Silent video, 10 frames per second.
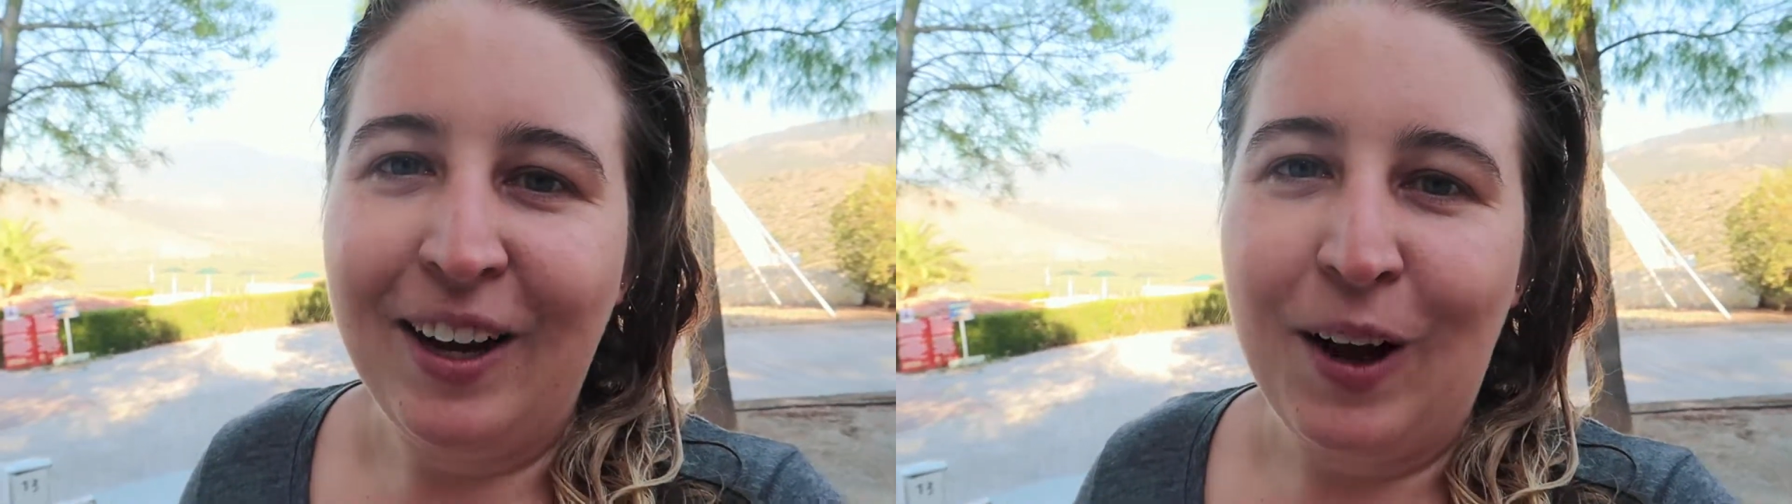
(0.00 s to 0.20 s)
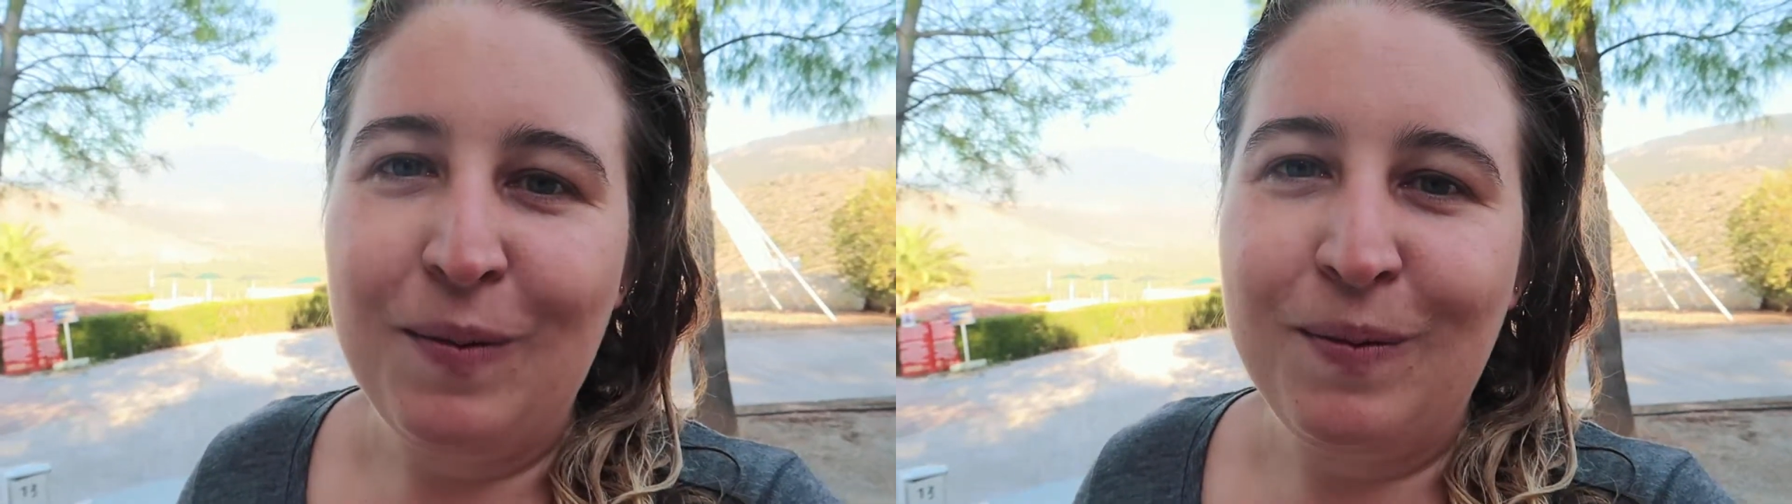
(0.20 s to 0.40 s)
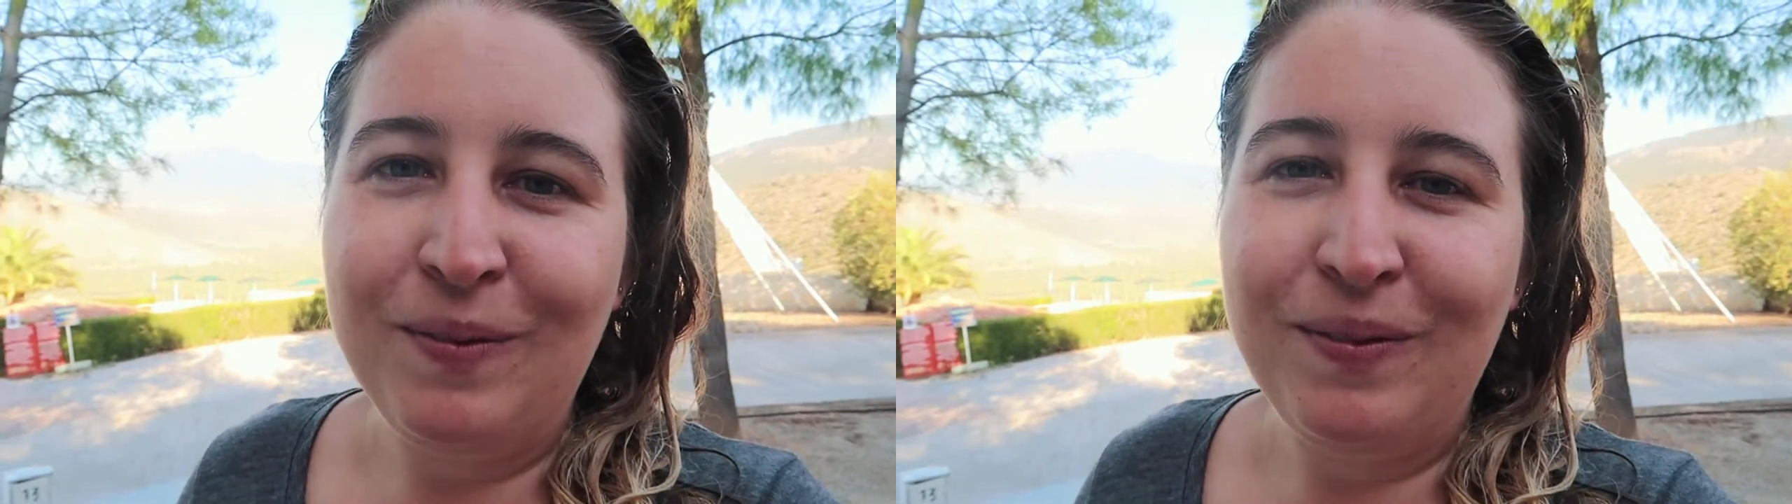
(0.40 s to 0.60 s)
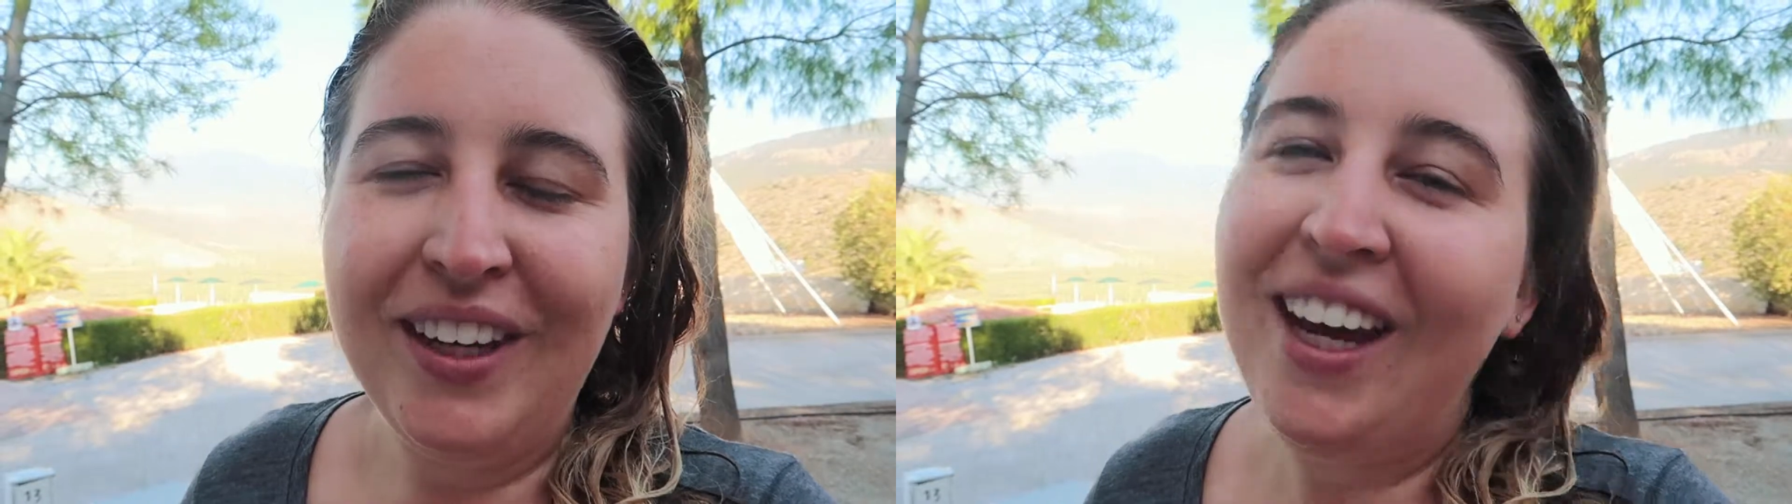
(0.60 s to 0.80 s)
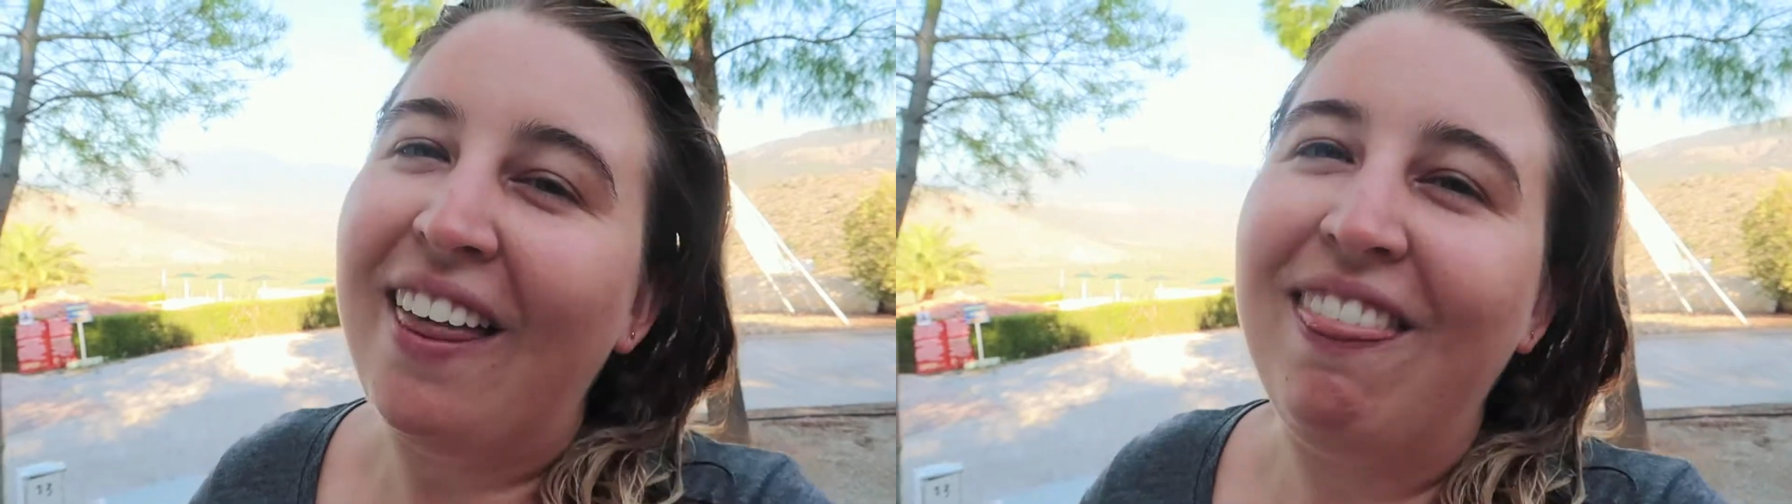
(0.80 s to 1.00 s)

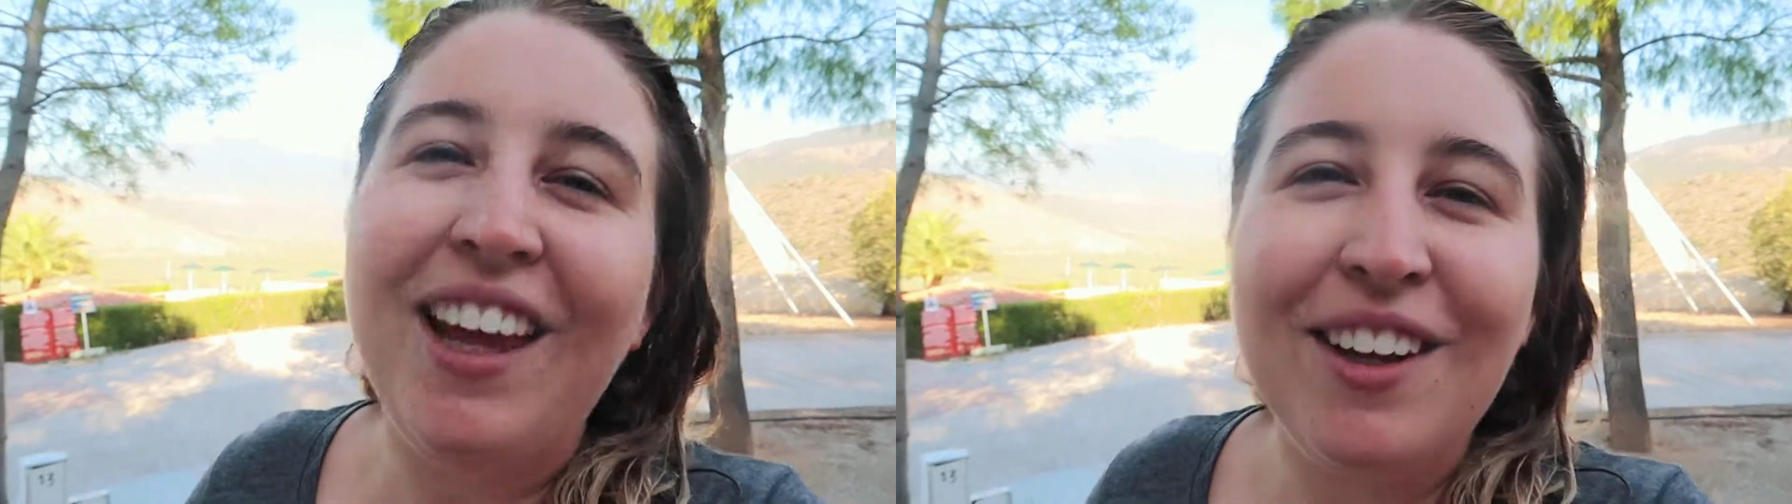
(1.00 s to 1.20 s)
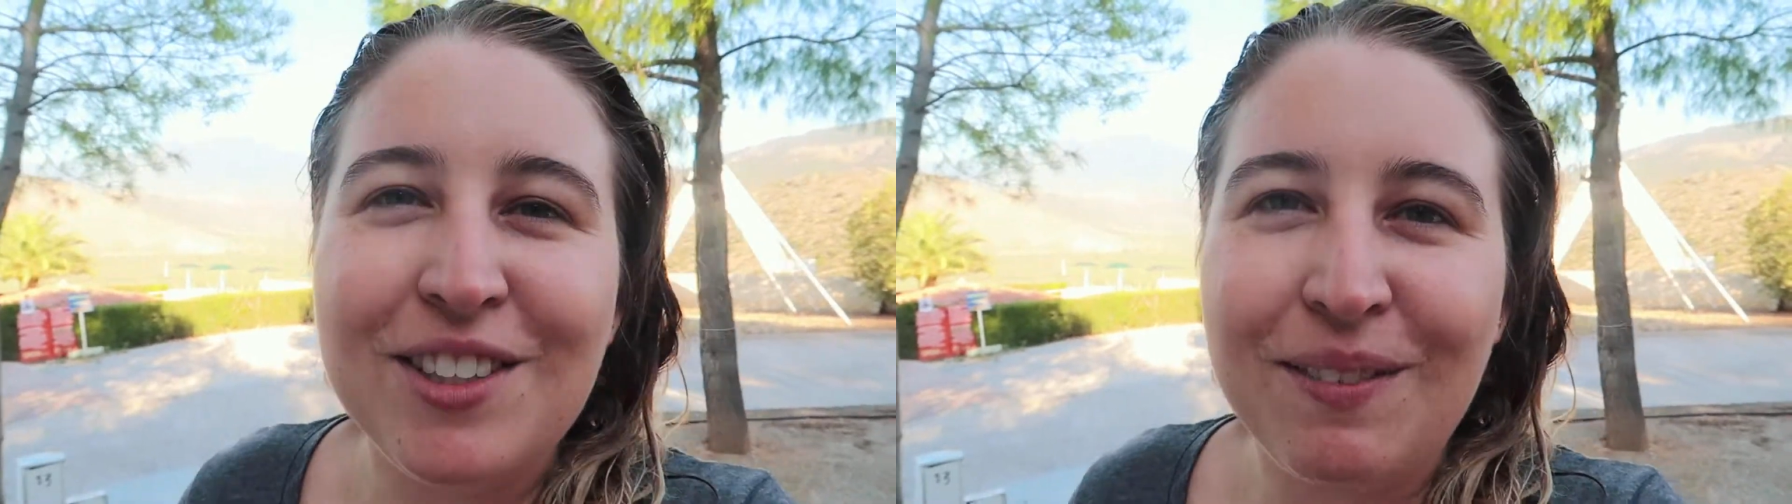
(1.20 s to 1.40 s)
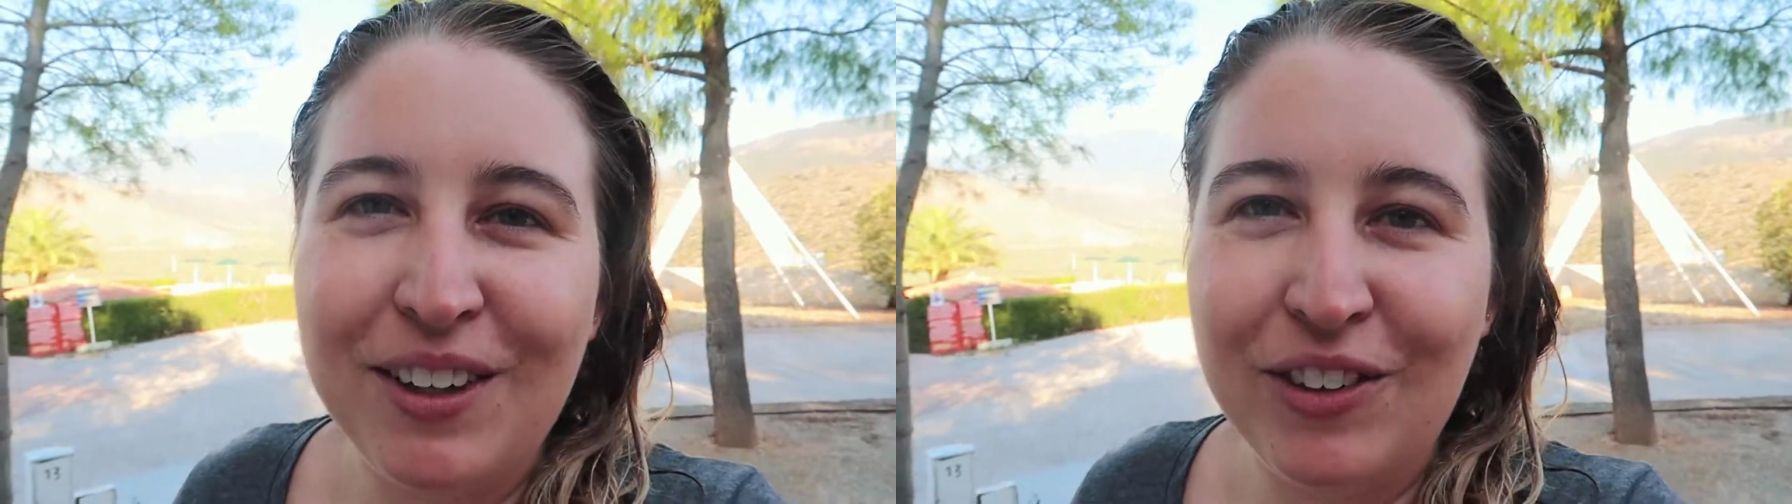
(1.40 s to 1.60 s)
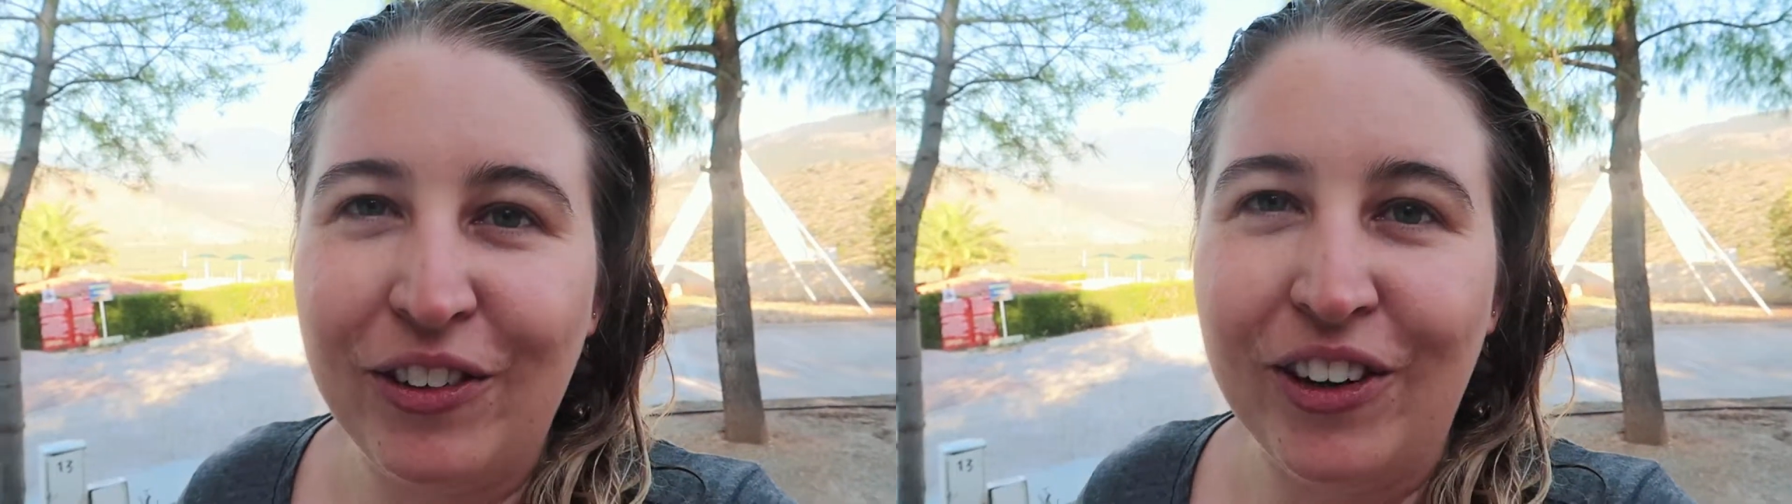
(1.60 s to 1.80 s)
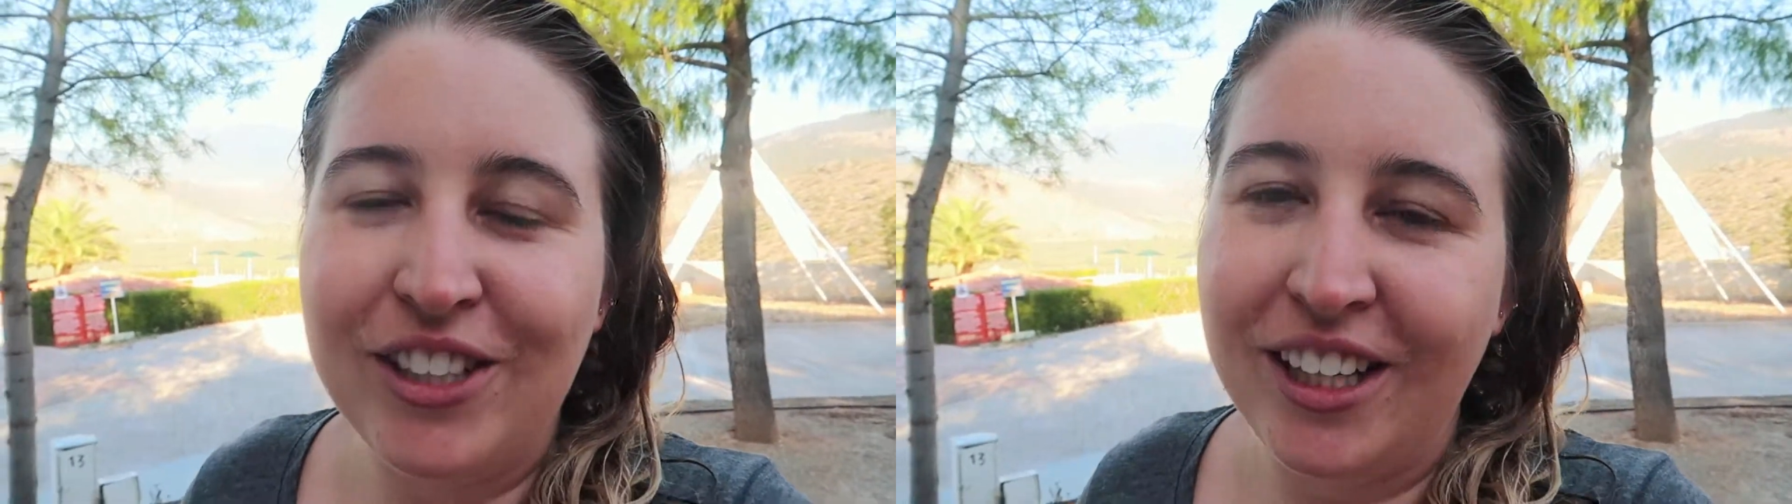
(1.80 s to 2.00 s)
But yeah, thank you so much for
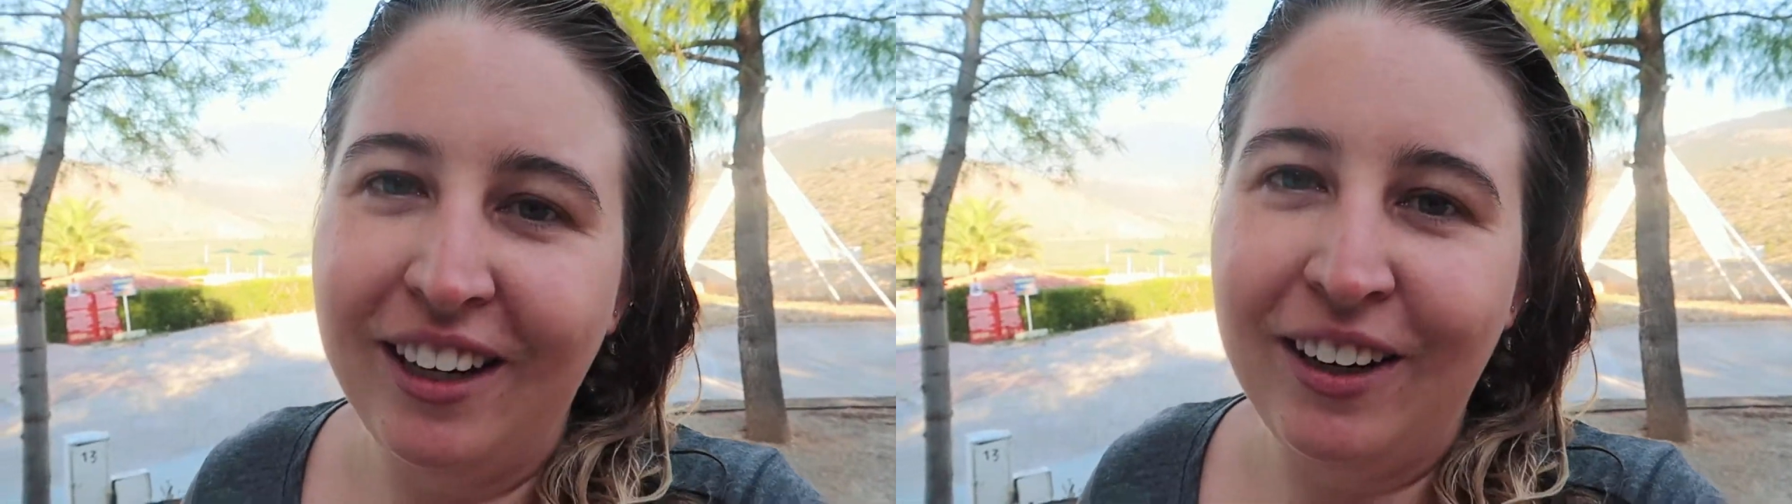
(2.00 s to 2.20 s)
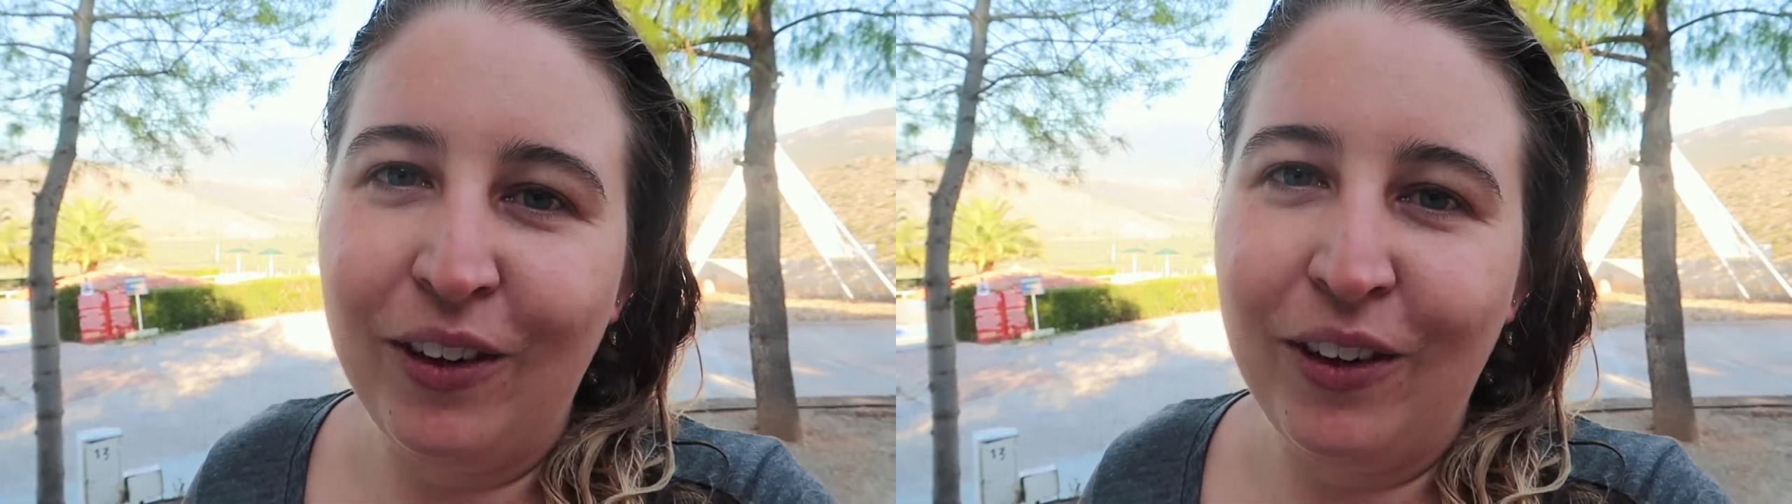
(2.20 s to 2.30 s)
watching.